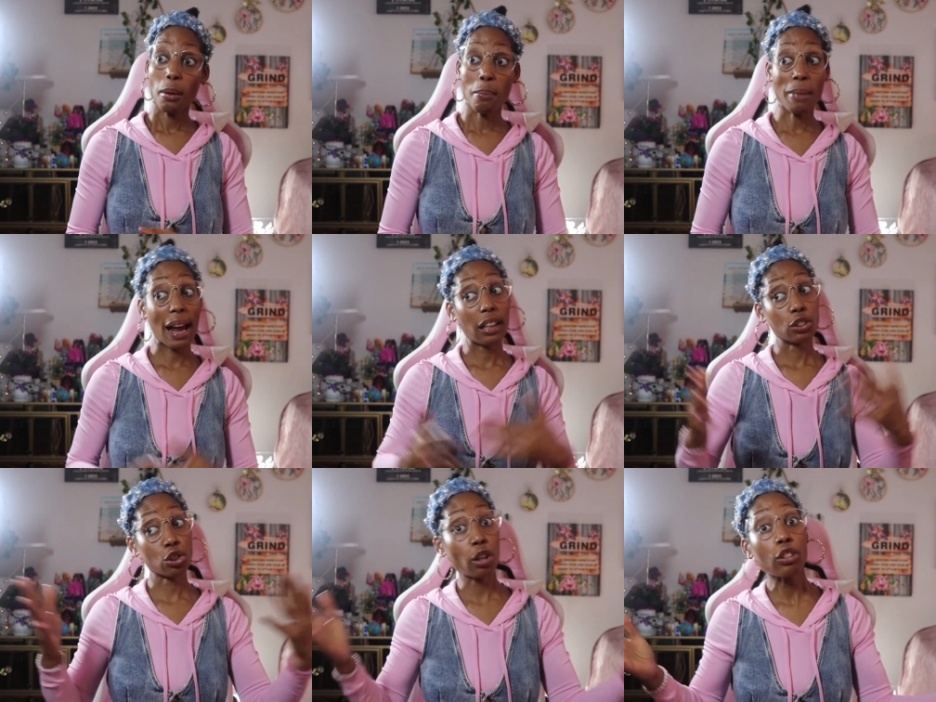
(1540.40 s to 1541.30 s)
My
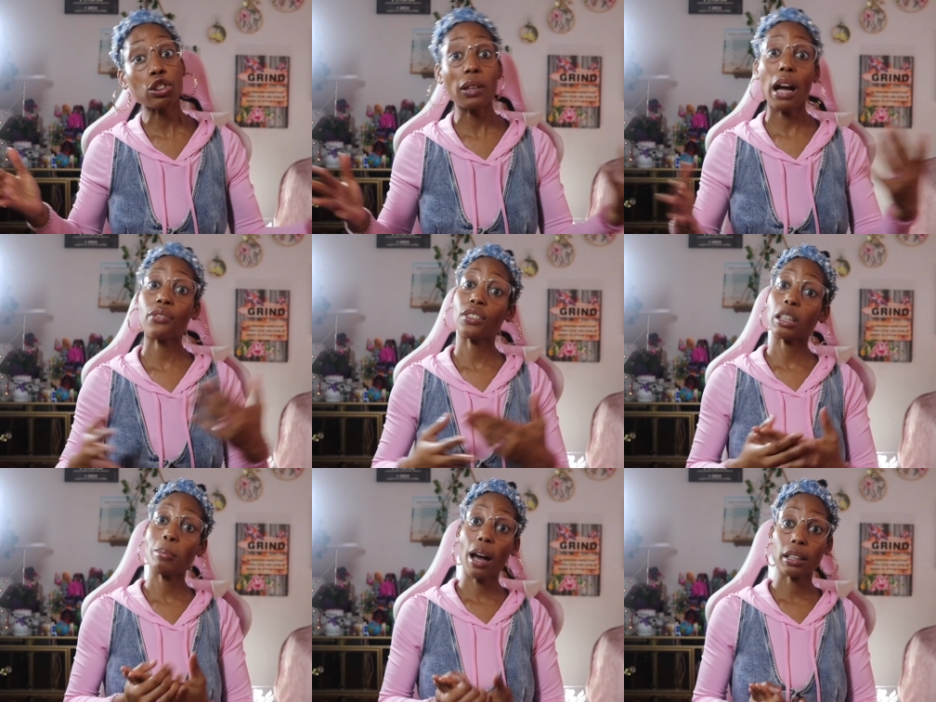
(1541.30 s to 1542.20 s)
church know how I feel
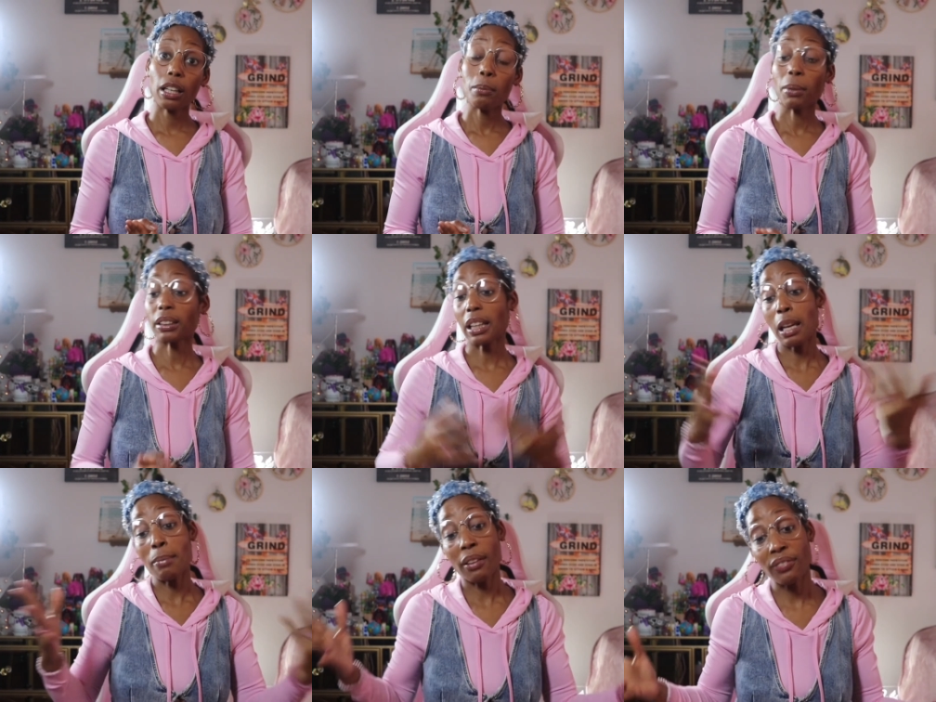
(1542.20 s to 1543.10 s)
about it, but they
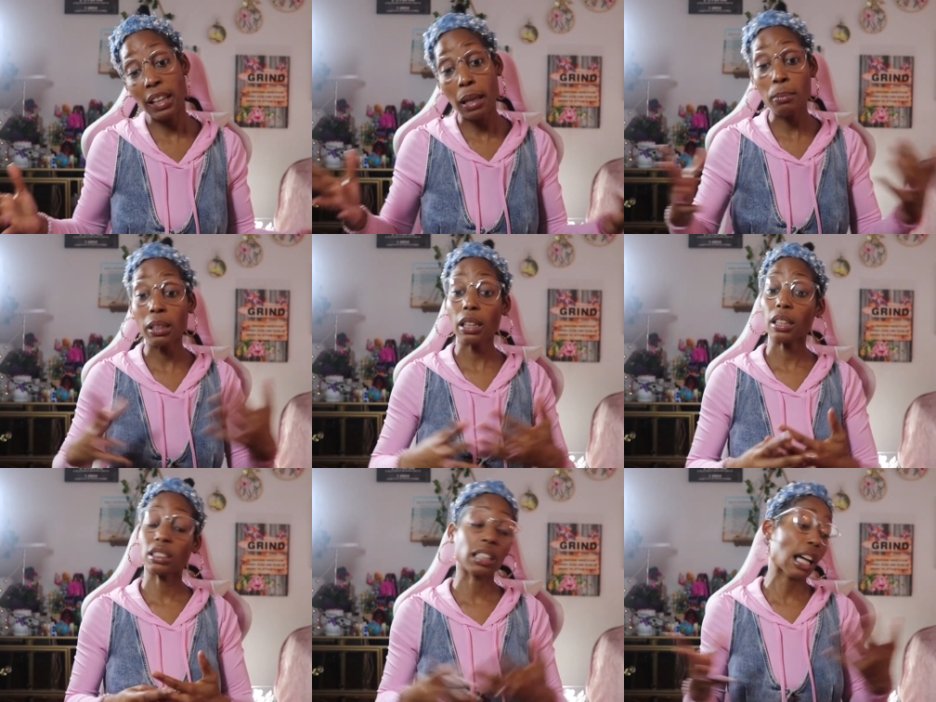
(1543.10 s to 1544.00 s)
in my family.
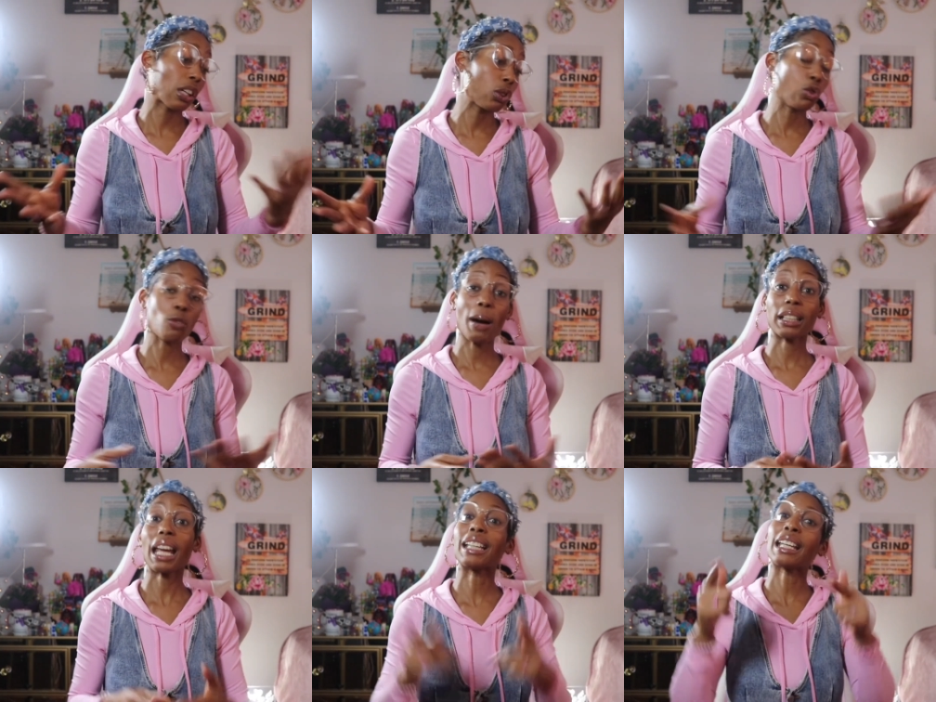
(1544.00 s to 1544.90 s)
There's nothing I can do about
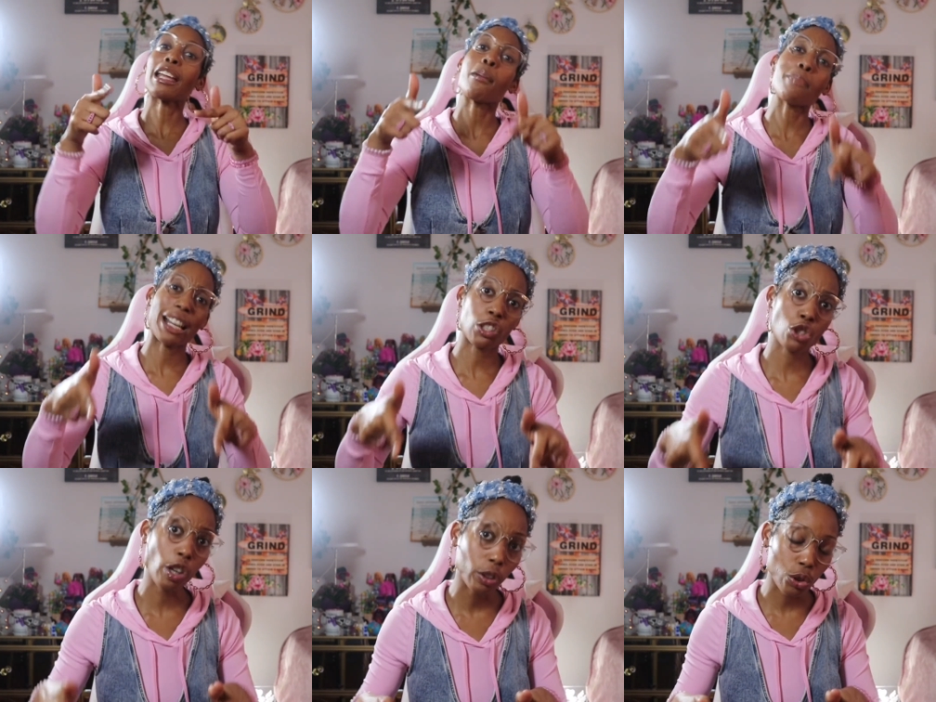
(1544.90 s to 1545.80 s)
it. And they in my
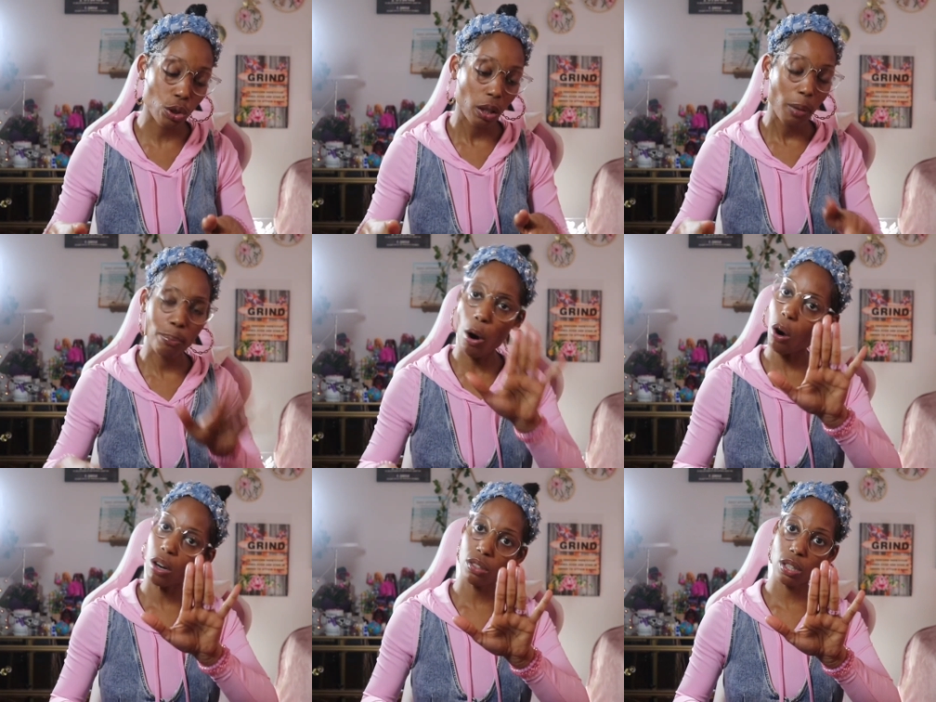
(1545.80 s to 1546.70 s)
church.
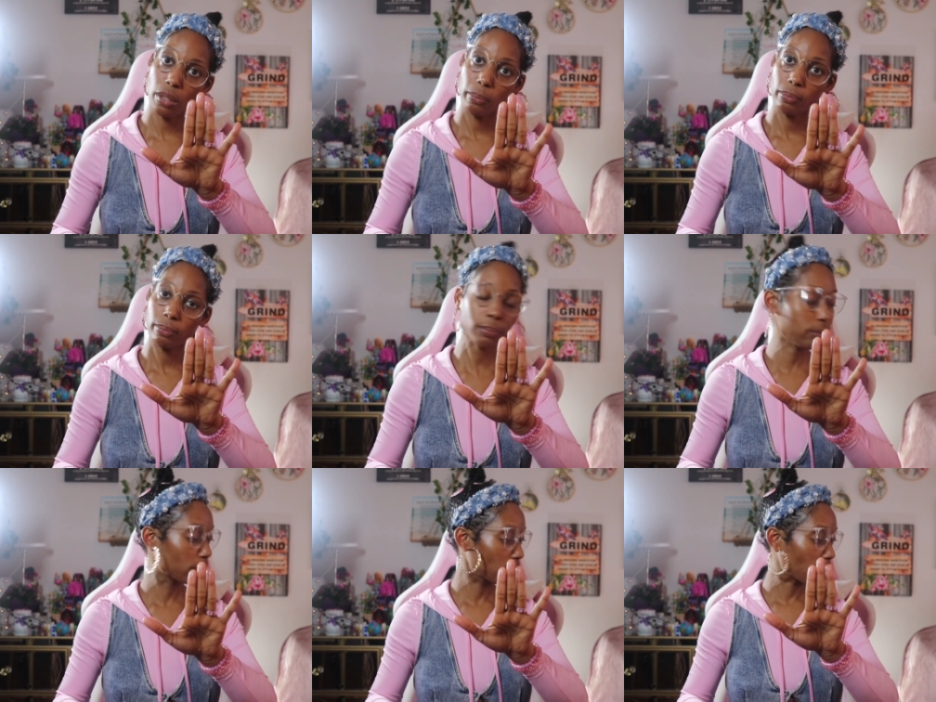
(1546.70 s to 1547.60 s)
Pause.
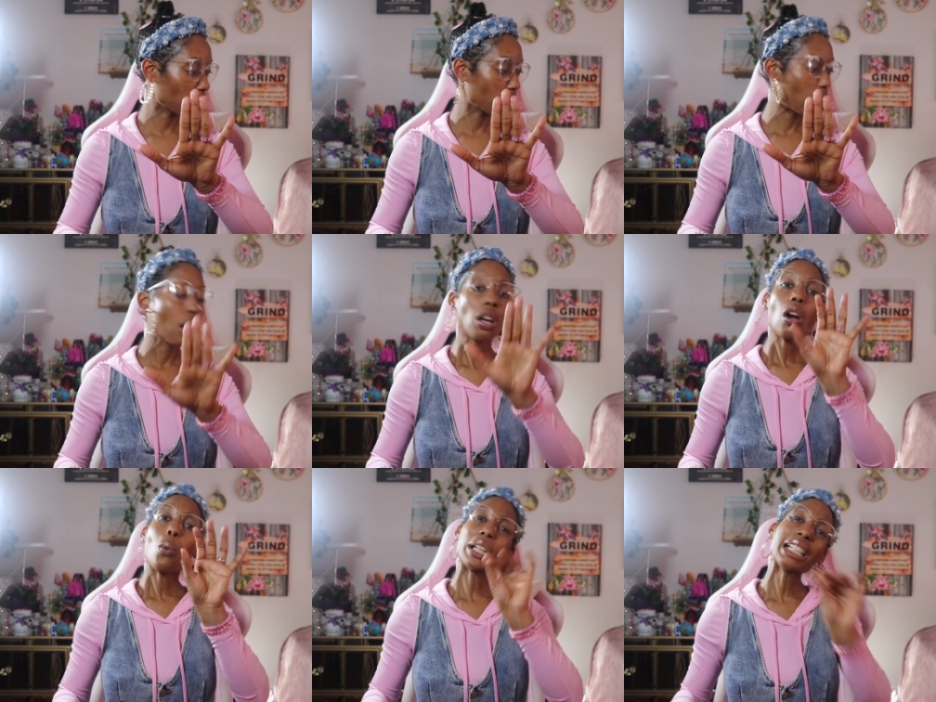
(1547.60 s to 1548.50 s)
Hmm.
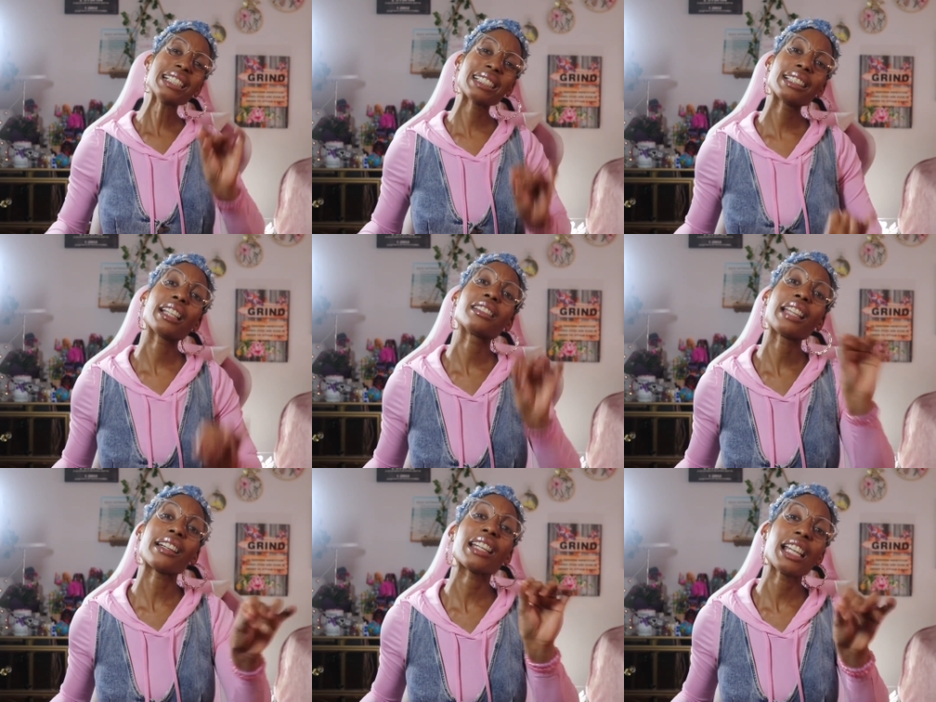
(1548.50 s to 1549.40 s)
When he said that
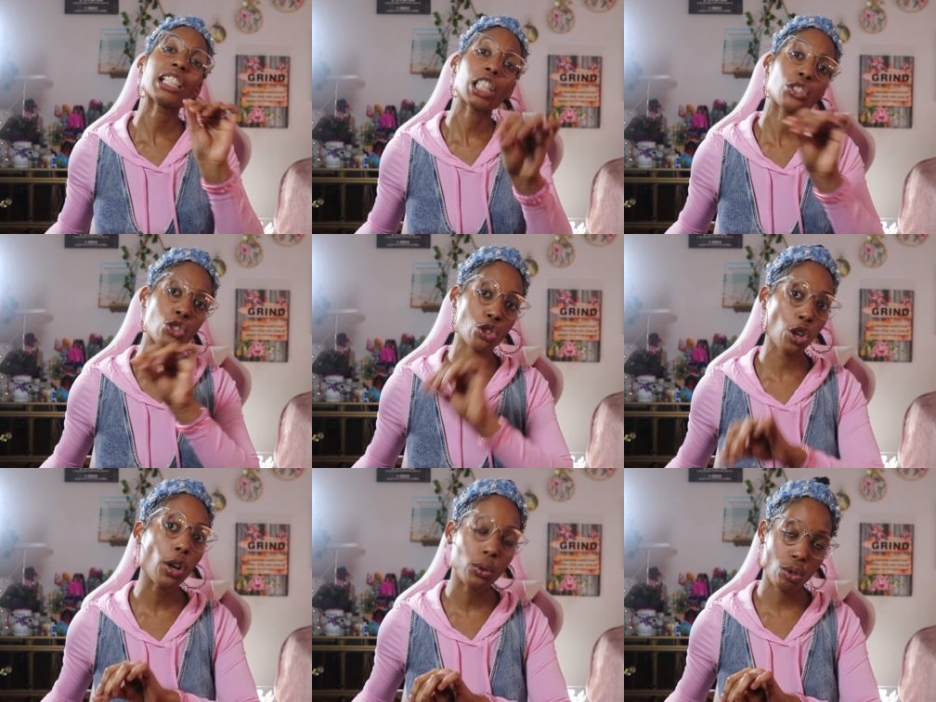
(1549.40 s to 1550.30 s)
they're in his
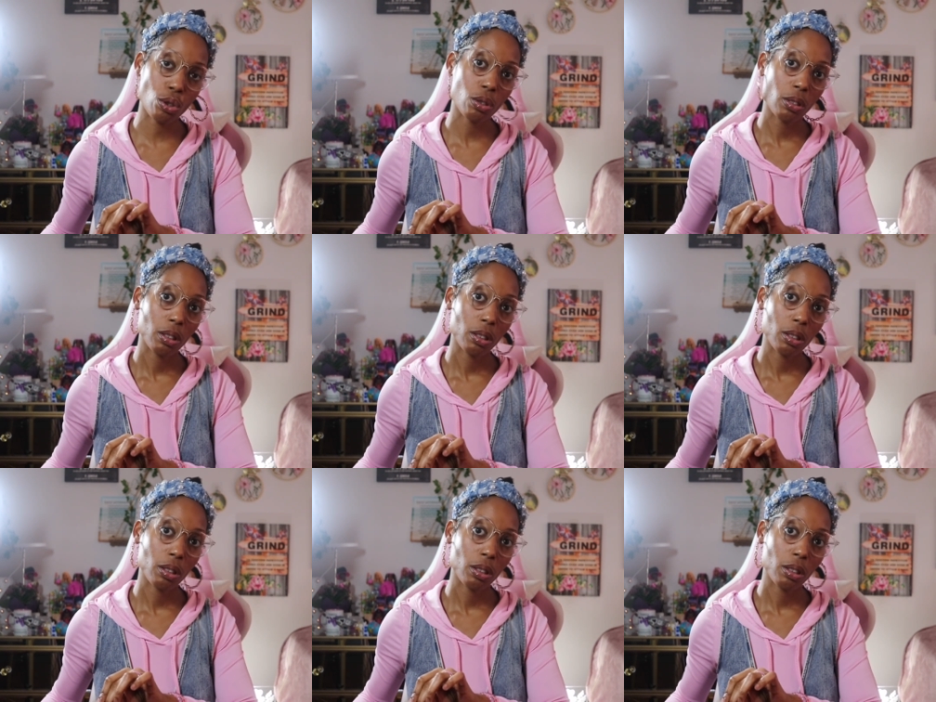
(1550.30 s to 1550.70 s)
church,